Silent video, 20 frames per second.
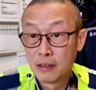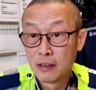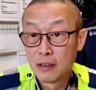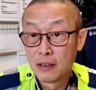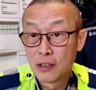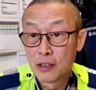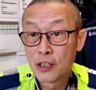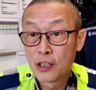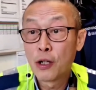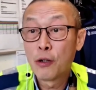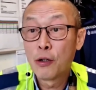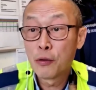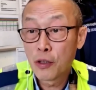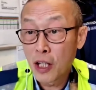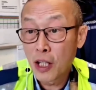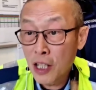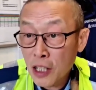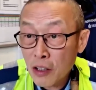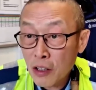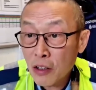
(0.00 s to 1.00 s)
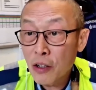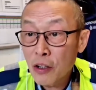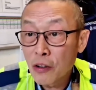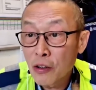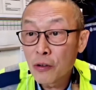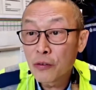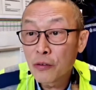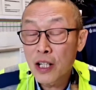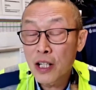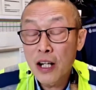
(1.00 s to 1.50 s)
So
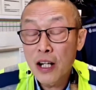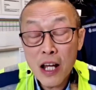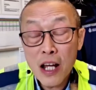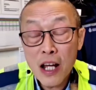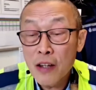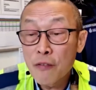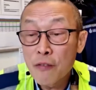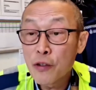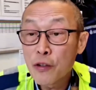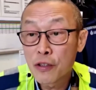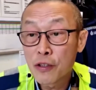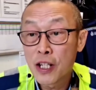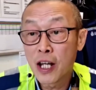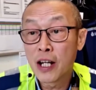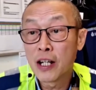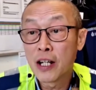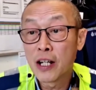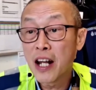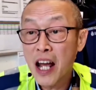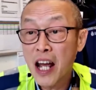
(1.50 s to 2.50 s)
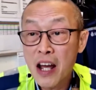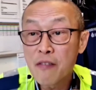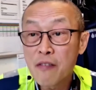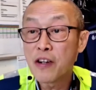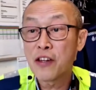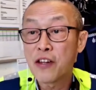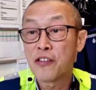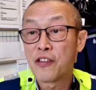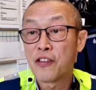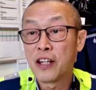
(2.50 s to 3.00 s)
include, if you can,
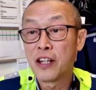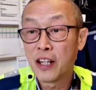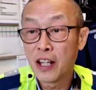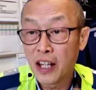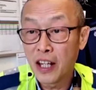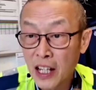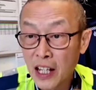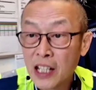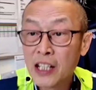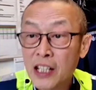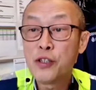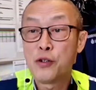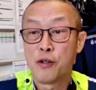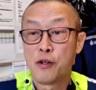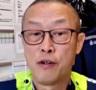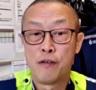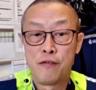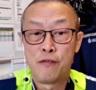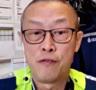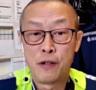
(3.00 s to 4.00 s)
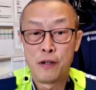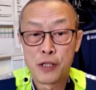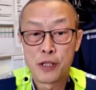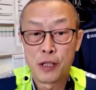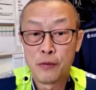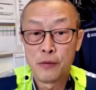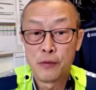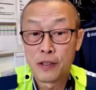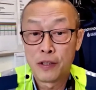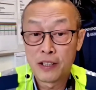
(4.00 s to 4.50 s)
everything in your
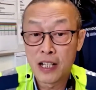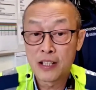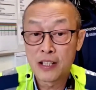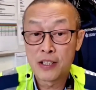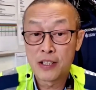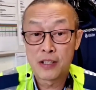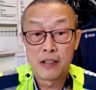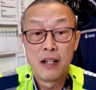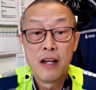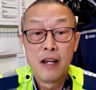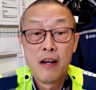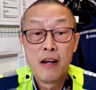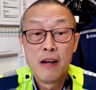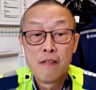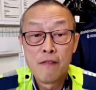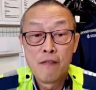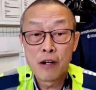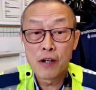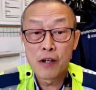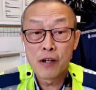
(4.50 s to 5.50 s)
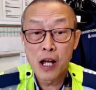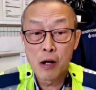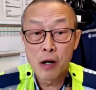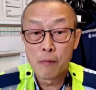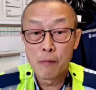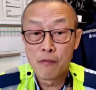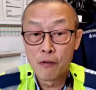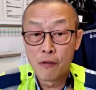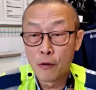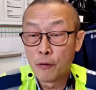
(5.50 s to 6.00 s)
photo. That's very
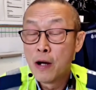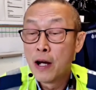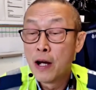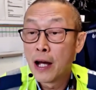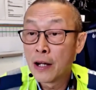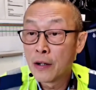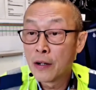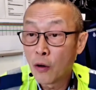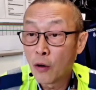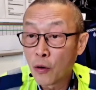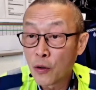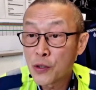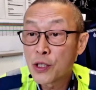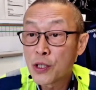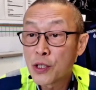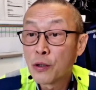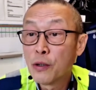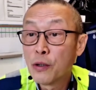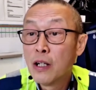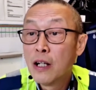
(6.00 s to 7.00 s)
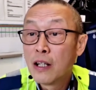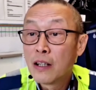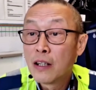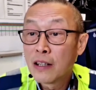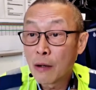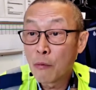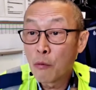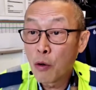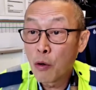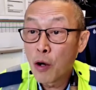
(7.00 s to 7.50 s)
helpful. And also
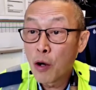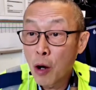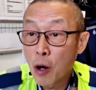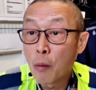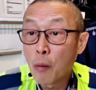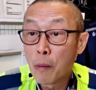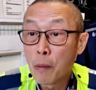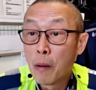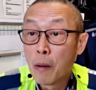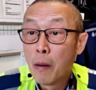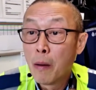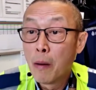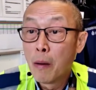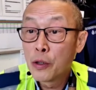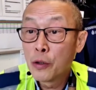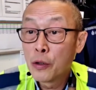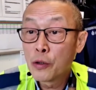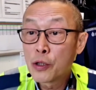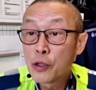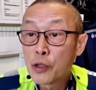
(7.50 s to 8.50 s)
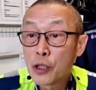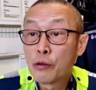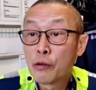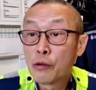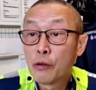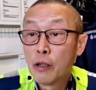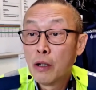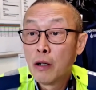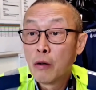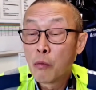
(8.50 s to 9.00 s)
that will help you to,
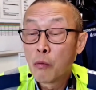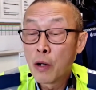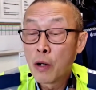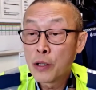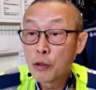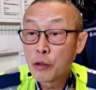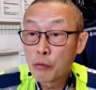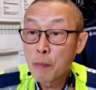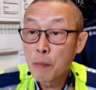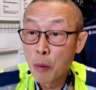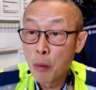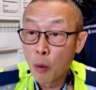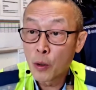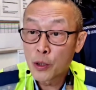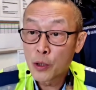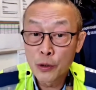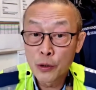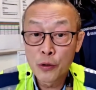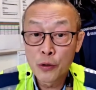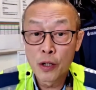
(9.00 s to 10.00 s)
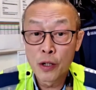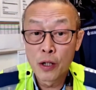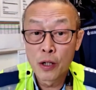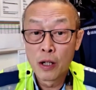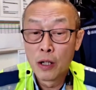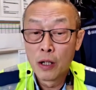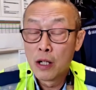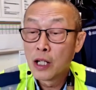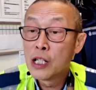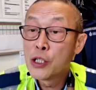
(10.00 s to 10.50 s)
when you report to your
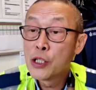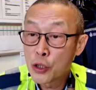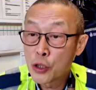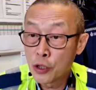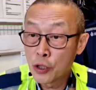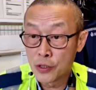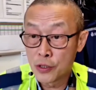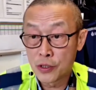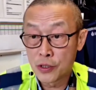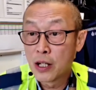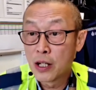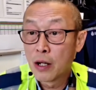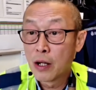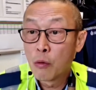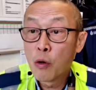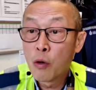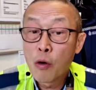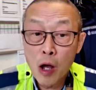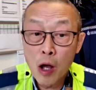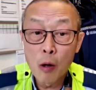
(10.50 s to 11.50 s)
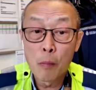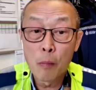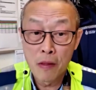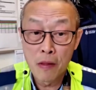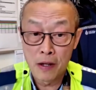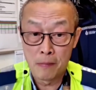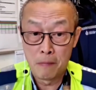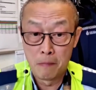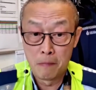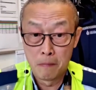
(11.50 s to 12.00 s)
insurance, will help them.